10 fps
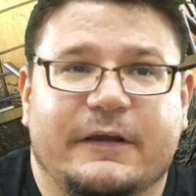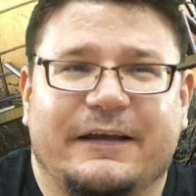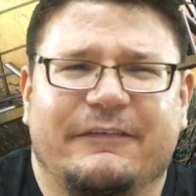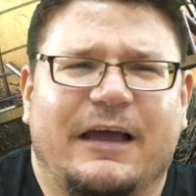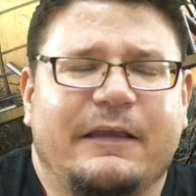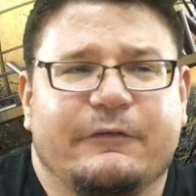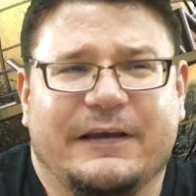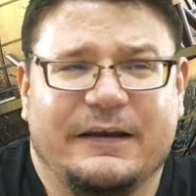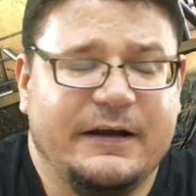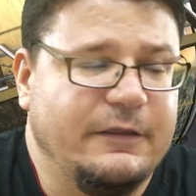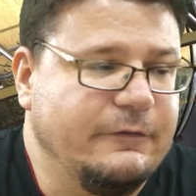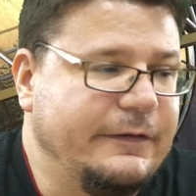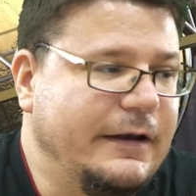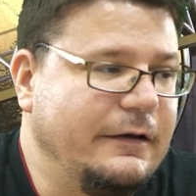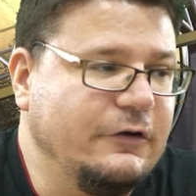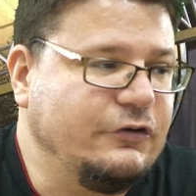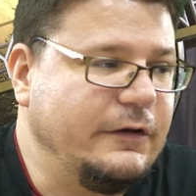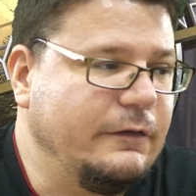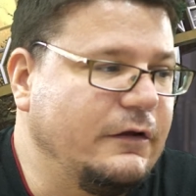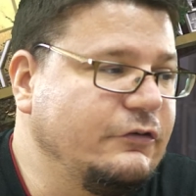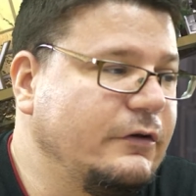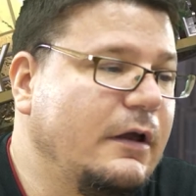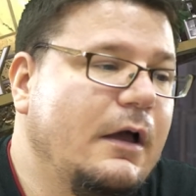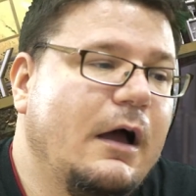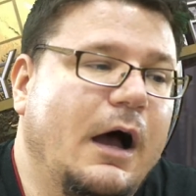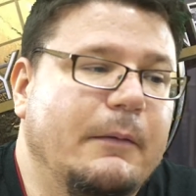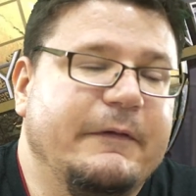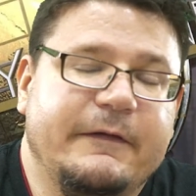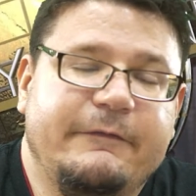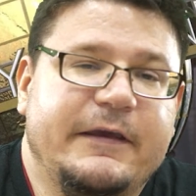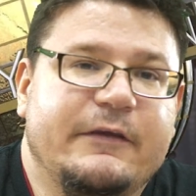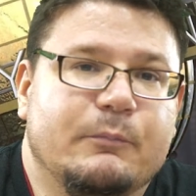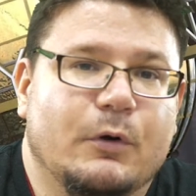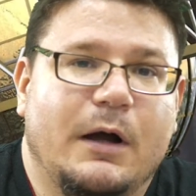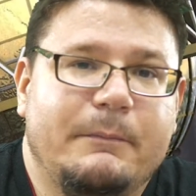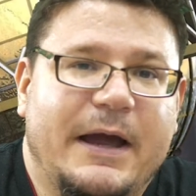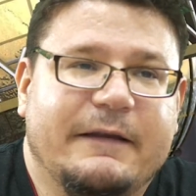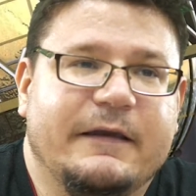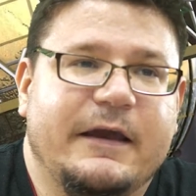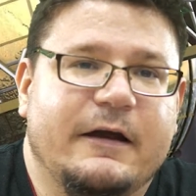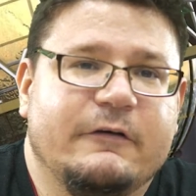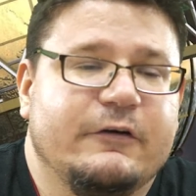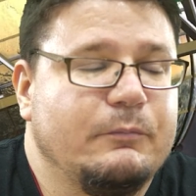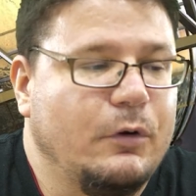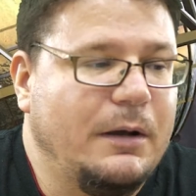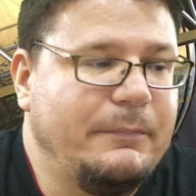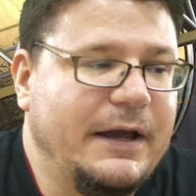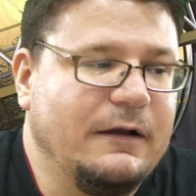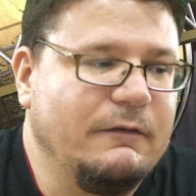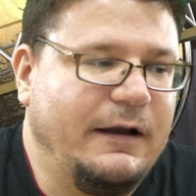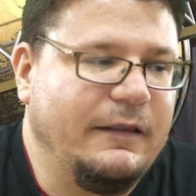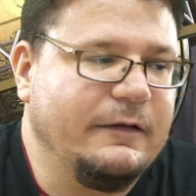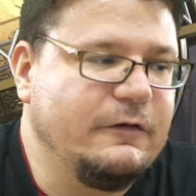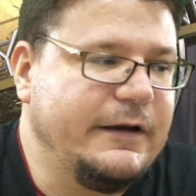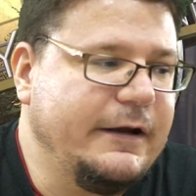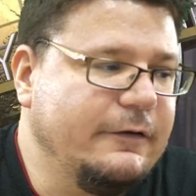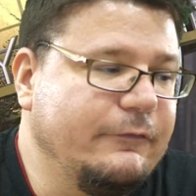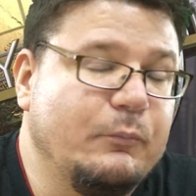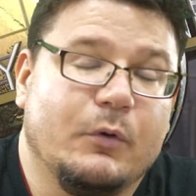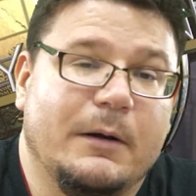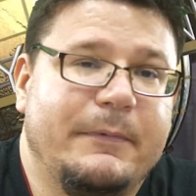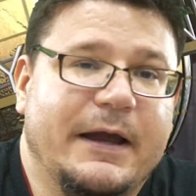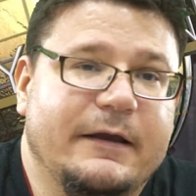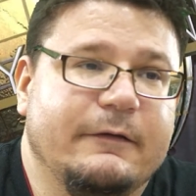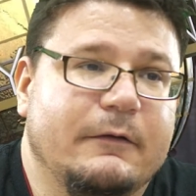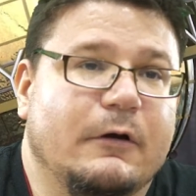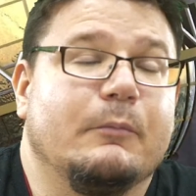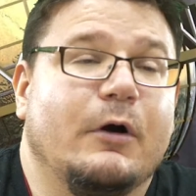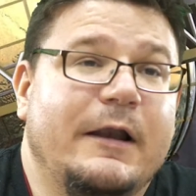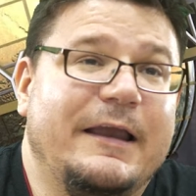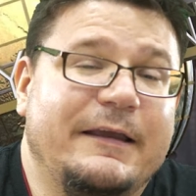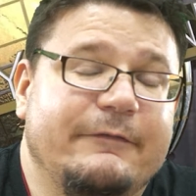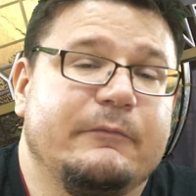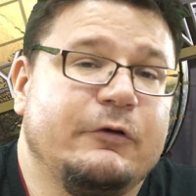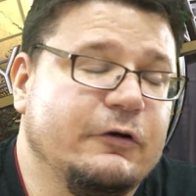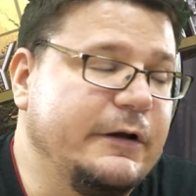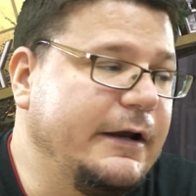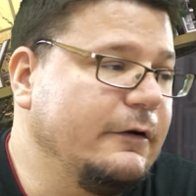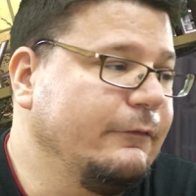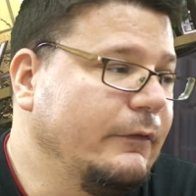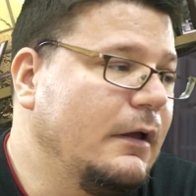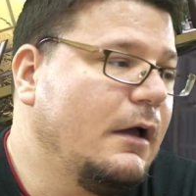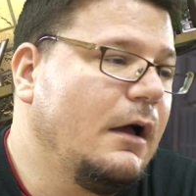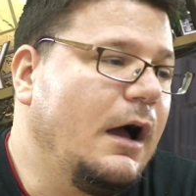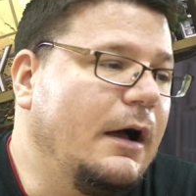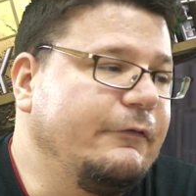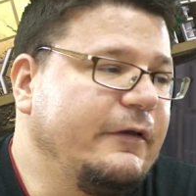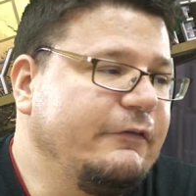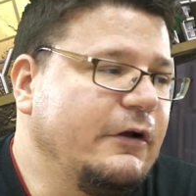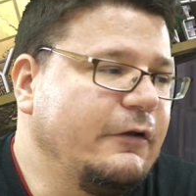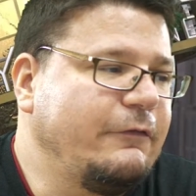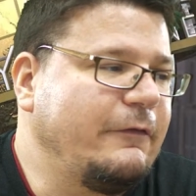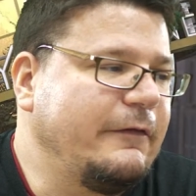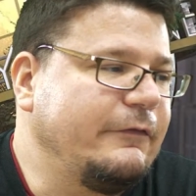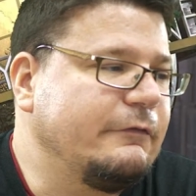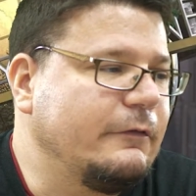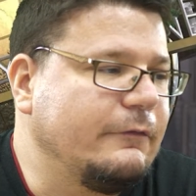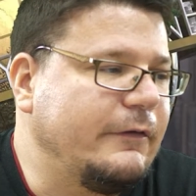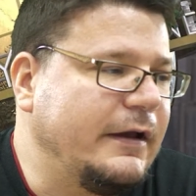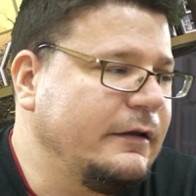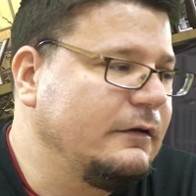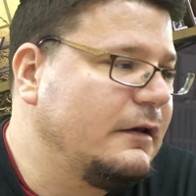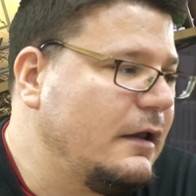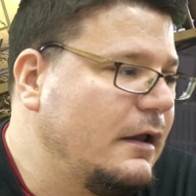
And like I said, I think it was like 93 that initially launched. Uh, but DC has brought back the characters, brought back a lot of the creators, brought back in, or brought in some new creators. Uh, so let's go to the solicit for a second.